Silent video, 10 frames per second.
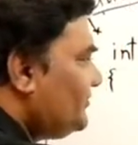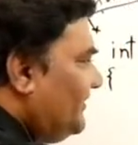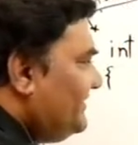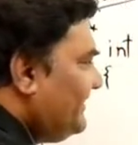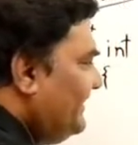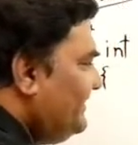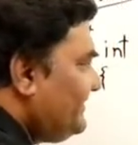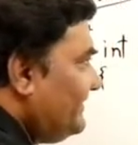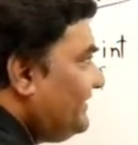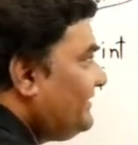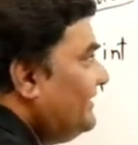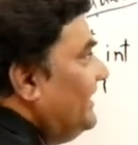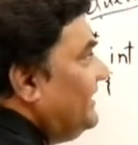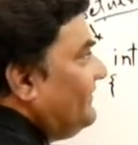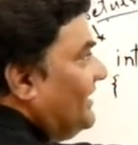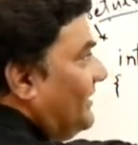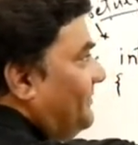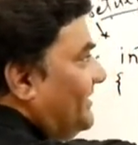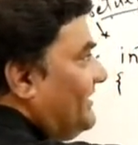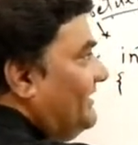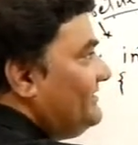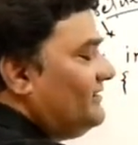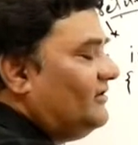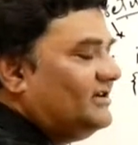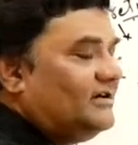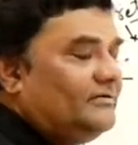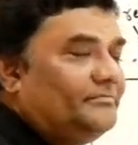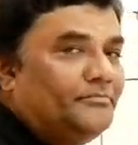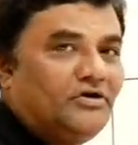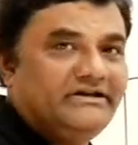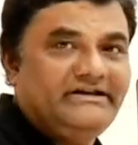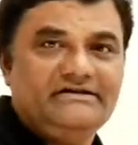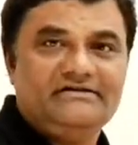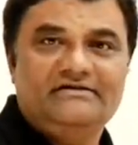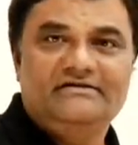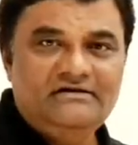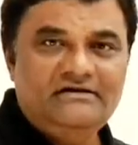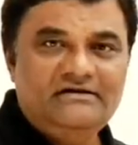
So once I insert it, it will appear on a monitor.